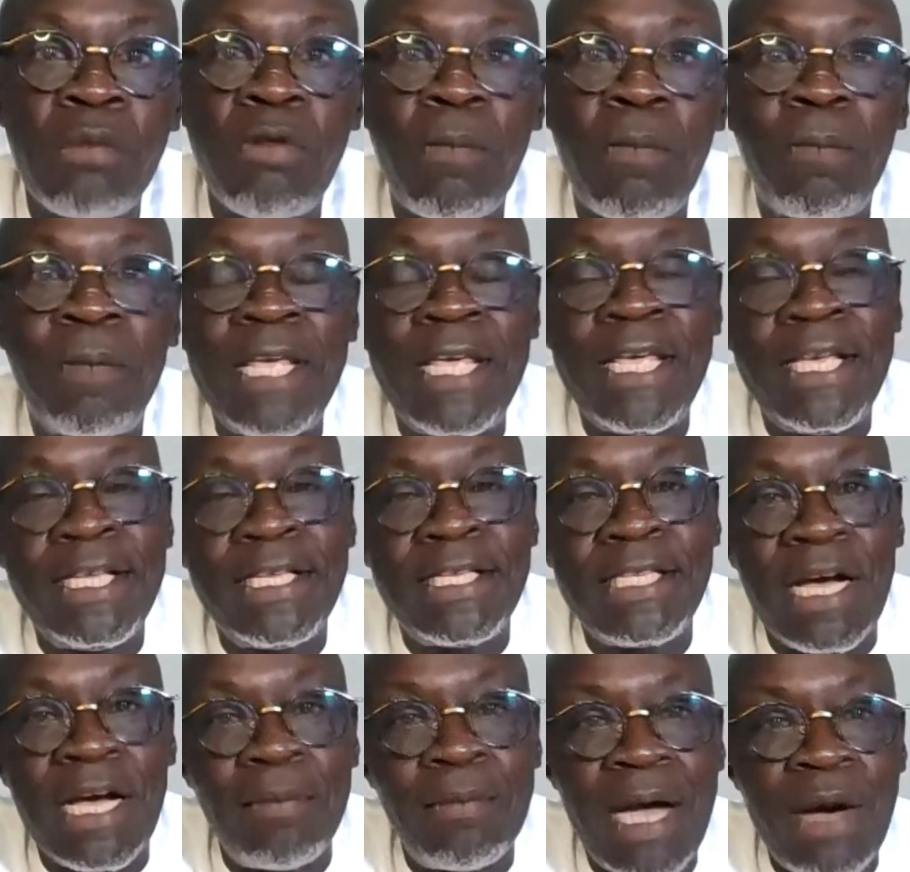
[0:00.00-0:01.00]
But
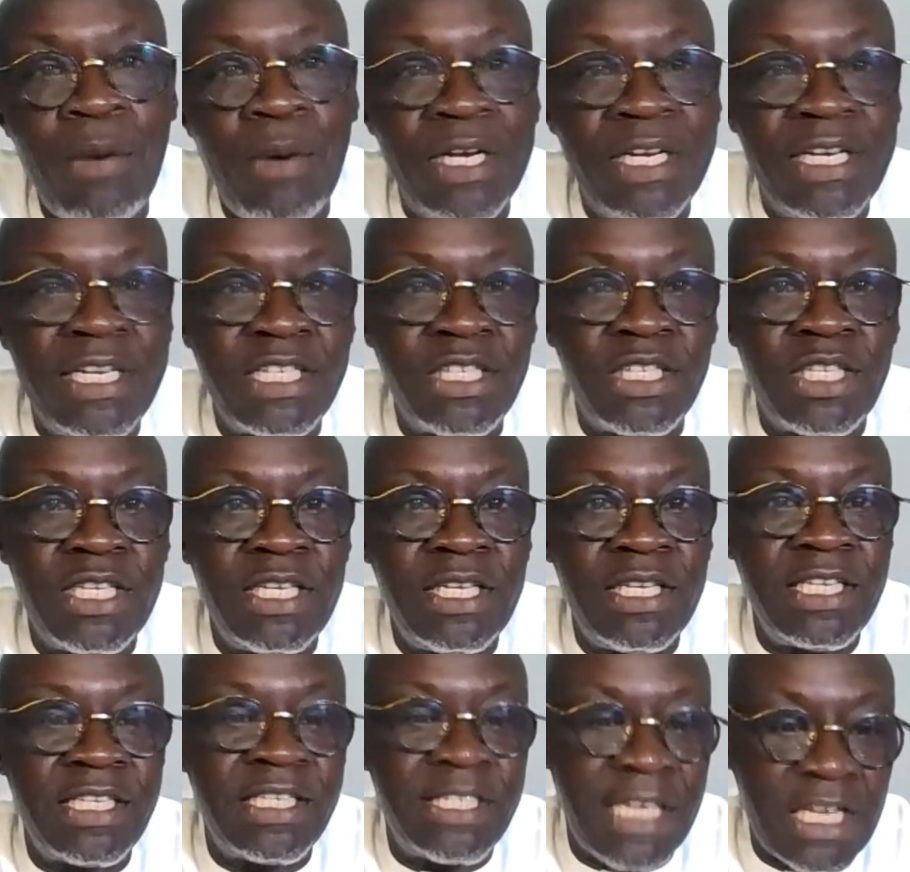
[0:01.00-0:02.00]
please, I want
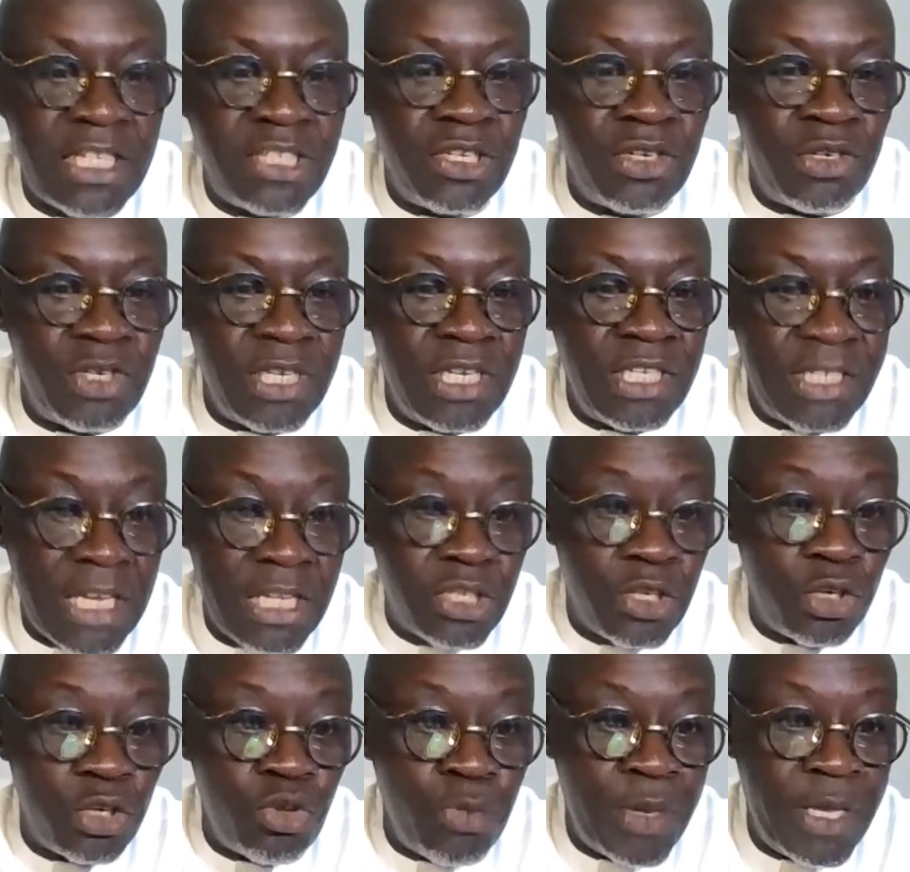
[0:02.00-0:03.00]
this session
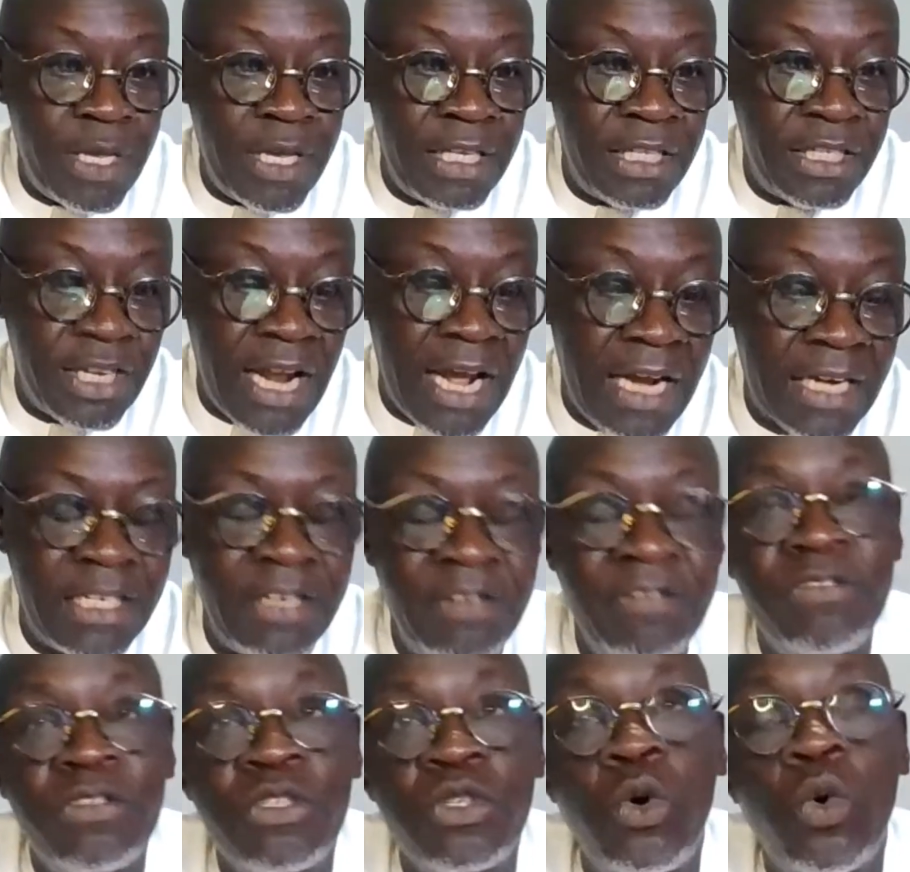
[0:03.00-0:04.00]
to be
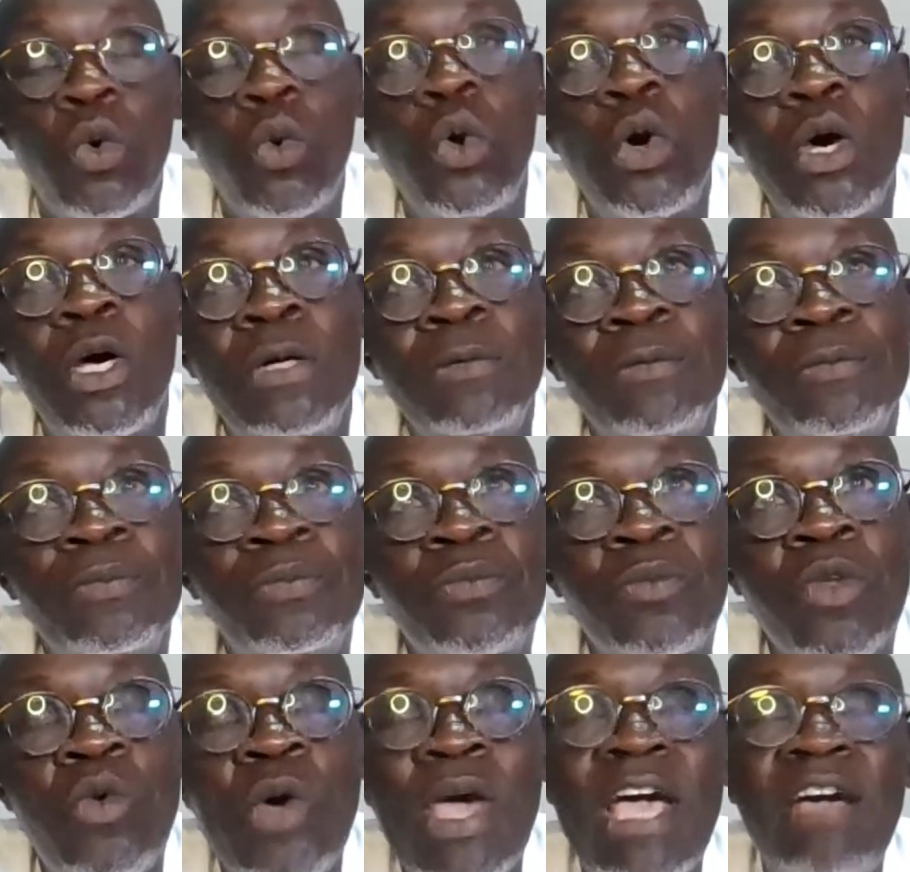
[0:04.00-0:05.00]
interactive. So
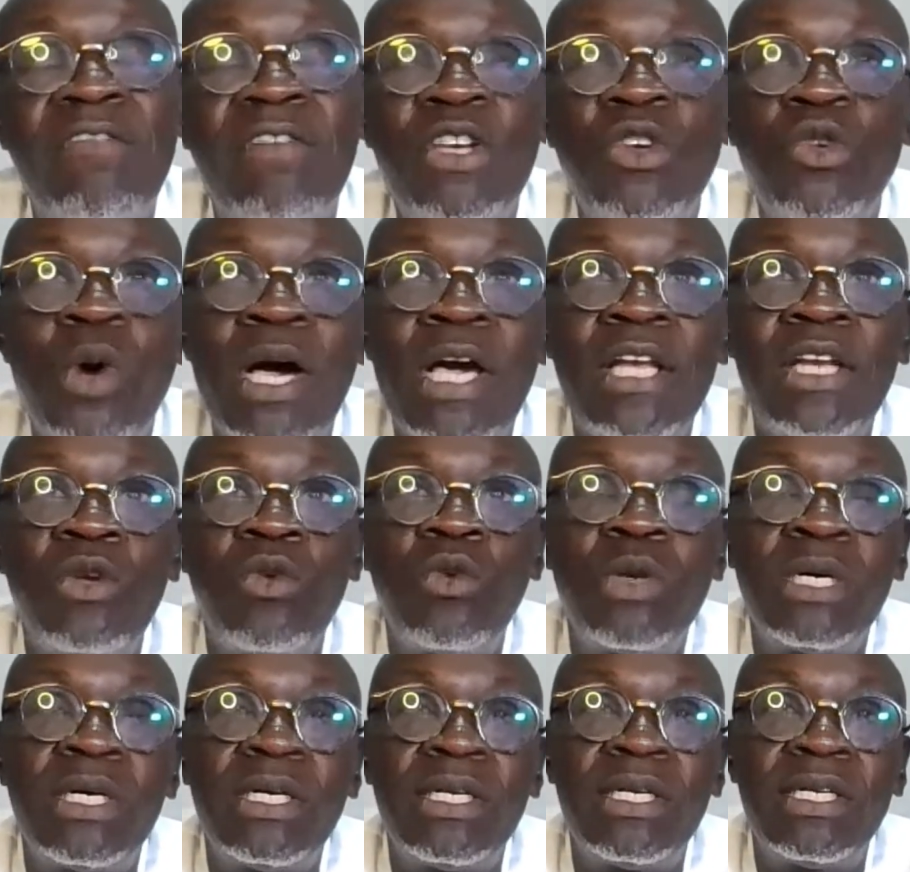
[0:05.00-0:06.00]
wherever you are in the
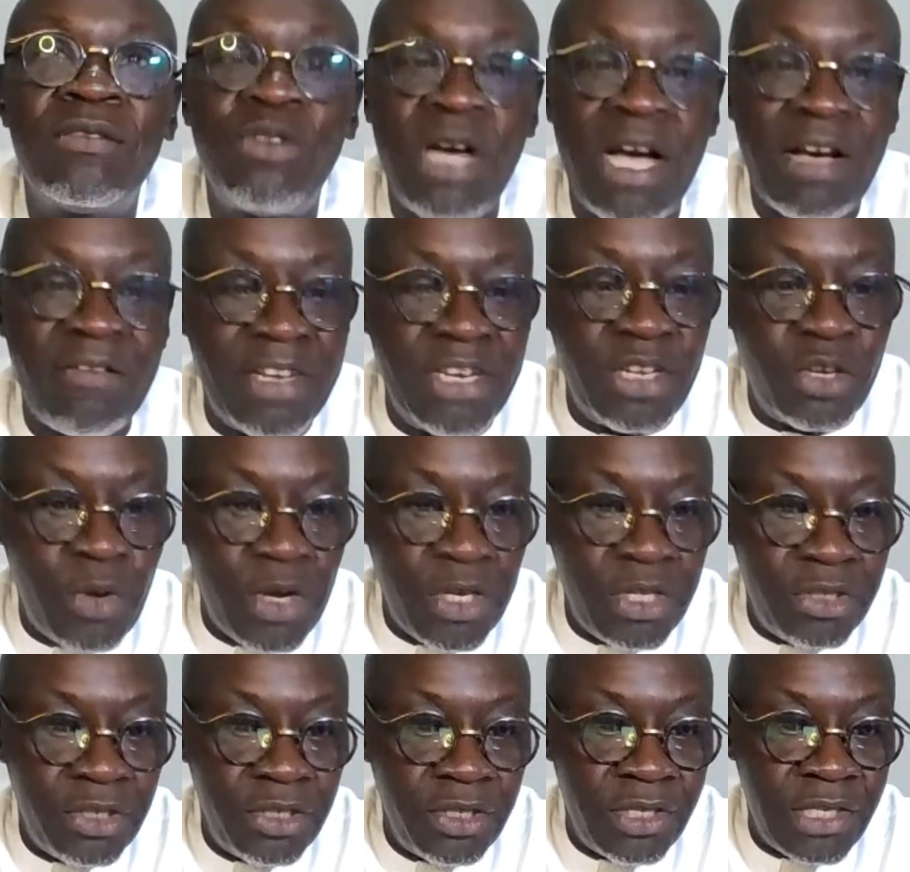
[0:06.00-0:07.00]
world, if you have any
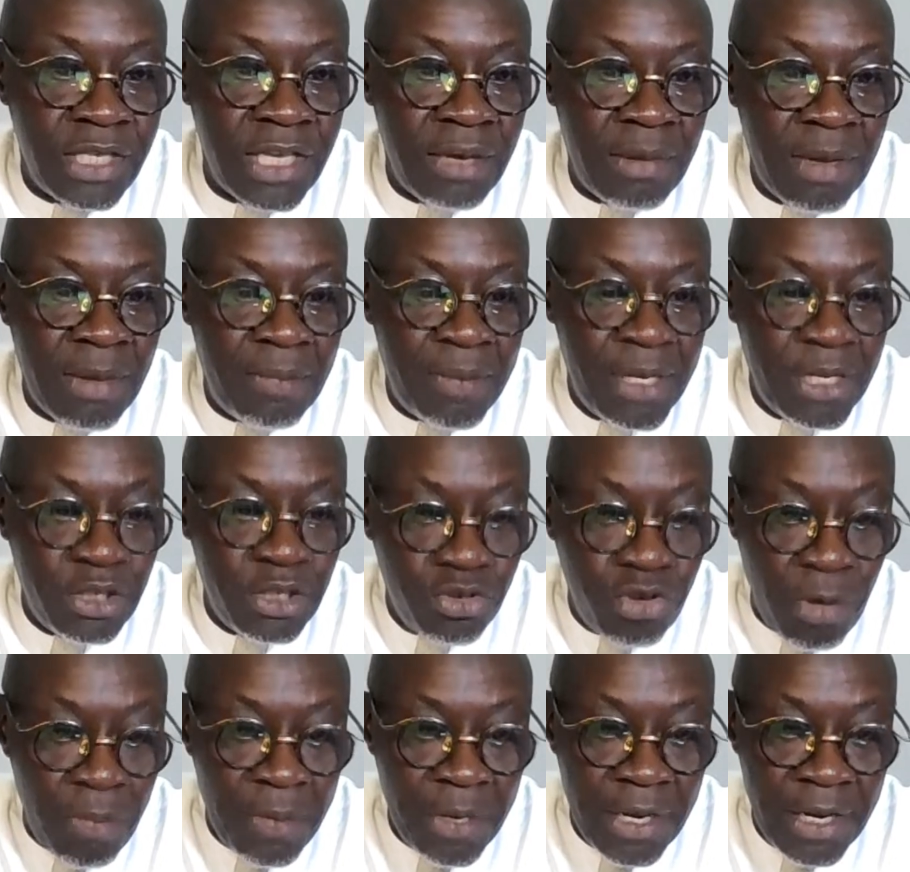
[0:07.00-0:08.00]
questions, please
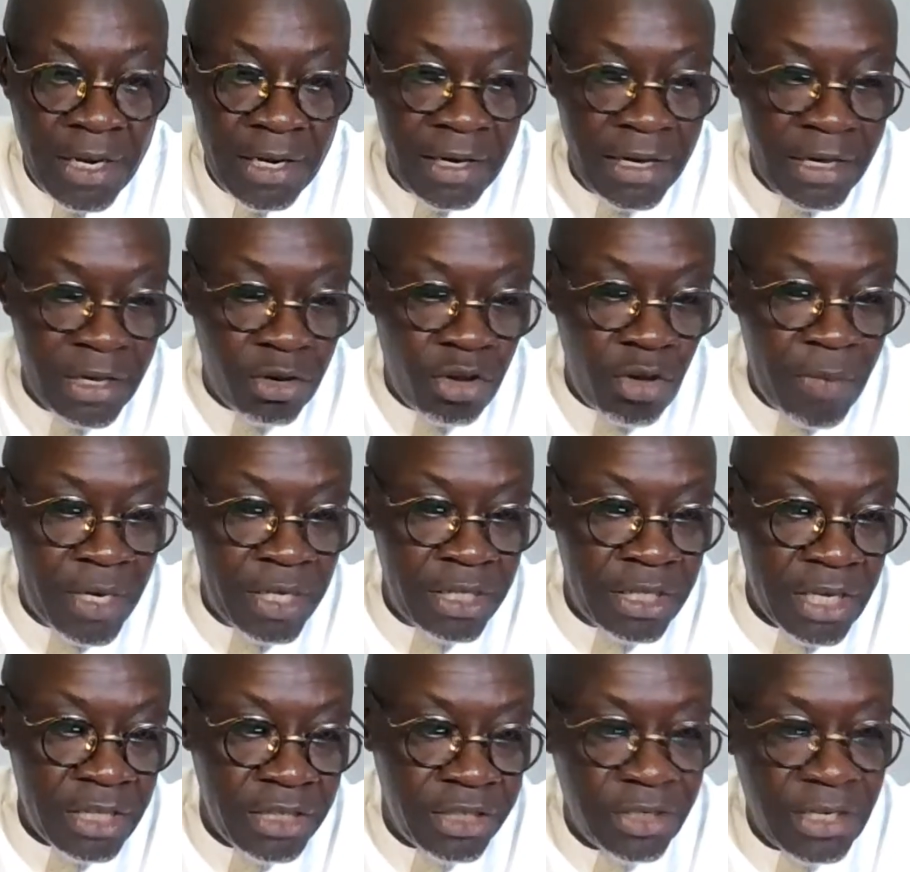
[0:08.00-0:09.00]
drop it in the comment
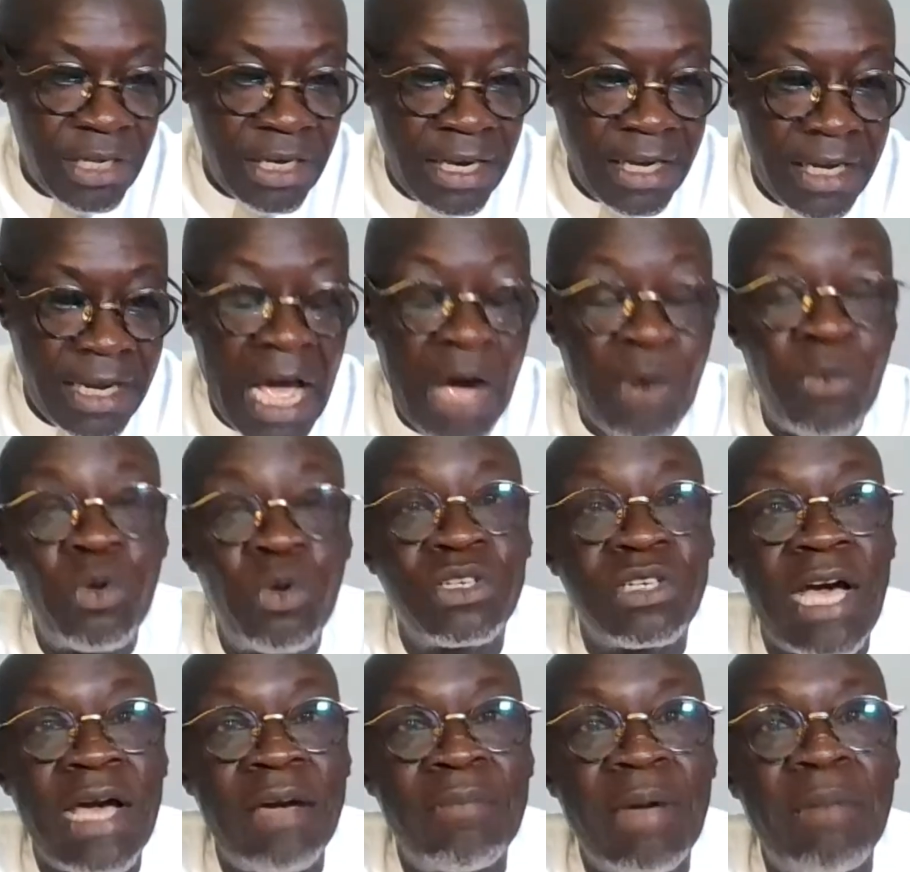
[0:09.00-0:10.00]
section, and then I will
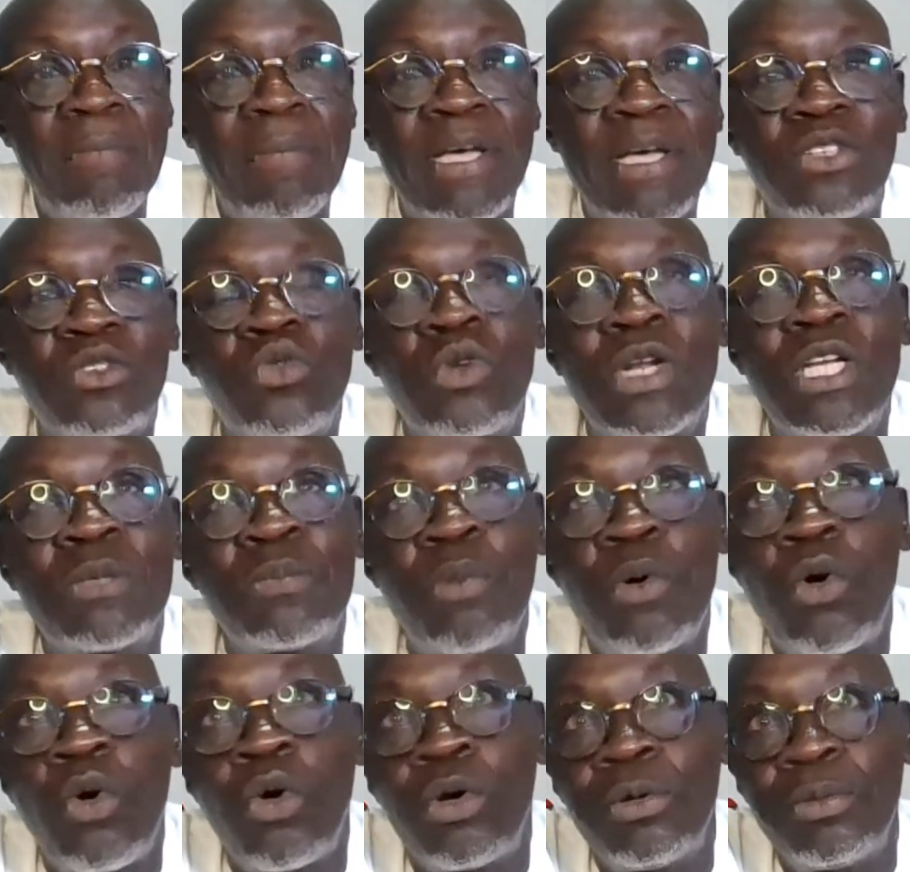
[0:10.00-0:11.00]
try my best to
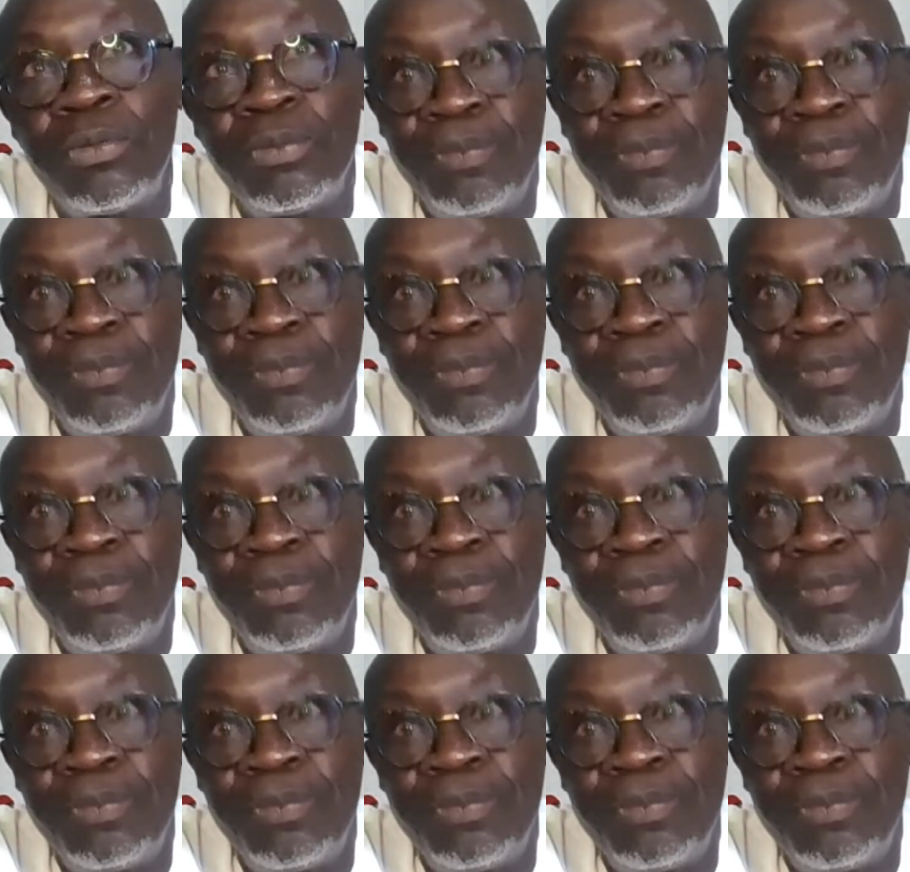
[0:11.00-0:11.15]
respond.